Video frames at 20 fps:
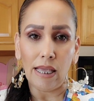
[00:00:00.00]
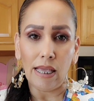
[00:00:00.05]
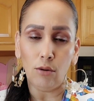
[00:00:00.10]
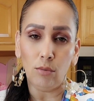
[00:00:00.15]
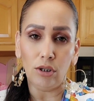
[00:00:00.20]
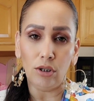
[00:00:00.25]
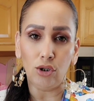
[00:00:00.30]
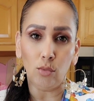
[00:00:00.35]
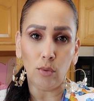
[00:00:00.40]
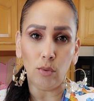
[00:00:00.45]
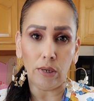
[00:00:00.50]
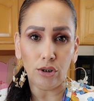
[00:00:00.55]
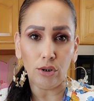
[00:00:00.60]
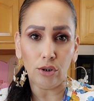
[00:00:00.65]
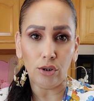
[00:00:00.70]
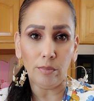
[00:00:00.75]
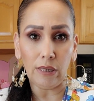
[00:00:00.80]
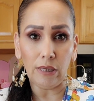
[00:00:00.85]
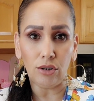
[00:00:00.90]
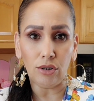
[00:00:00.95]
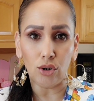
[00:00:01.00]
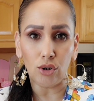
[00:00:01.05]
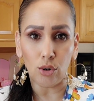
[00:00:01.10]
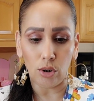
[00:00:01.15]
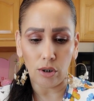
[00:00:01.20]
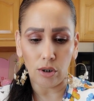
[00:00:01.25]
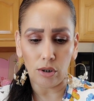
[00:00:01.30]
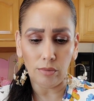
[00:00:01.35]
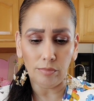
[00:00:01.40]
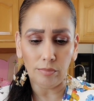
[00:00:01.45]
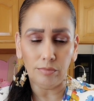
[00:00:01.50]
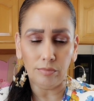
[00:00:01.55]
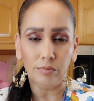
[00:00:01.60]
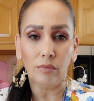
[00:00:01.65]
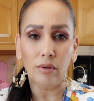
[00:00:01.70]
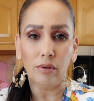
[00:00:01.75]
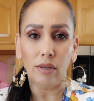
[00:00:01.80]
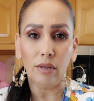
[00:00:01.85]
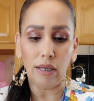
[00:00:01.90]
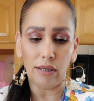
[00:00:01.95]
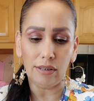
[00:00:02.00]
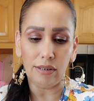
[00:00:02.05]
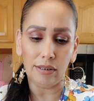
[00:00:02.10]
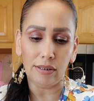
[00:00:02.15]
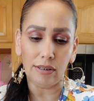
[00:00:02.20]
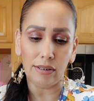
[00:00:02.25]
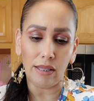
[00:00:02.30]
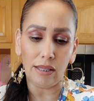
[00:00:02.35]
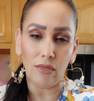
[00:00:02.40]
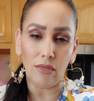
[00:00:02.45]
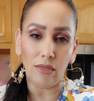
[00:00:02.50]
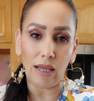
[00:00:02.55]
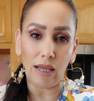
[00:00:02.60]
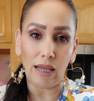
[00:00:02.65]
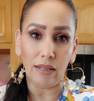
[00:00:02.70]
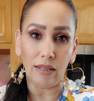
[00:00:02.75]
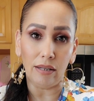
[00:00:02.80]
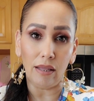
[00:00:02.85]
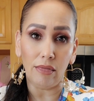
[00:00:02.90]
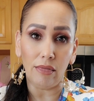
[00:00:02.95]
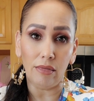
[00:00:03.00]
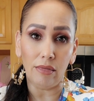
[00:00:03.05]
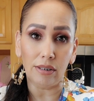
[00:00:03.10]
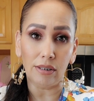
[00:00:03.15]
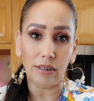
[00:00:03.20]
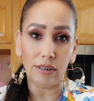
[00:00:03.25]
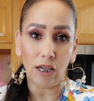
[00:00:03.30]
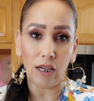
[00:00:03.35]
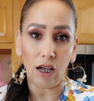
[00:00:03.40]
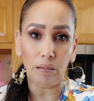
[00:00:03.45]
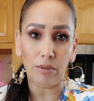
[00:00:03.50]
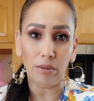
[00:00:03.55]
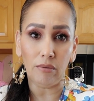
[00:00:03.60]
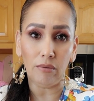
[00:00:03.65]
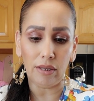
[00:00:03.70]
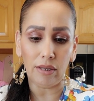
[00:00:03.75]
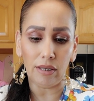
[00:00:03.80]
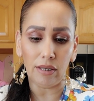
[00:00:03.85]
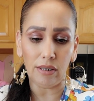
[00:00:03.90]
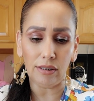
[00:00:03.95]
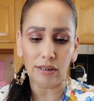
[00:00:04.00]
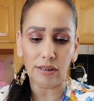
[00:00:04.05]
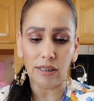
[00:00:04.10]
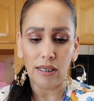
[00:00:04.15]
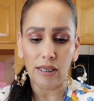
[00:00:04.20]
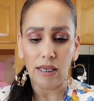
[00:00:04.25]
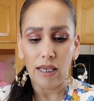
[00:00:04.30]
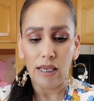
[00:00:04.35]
And what you want to make sure is that the top of this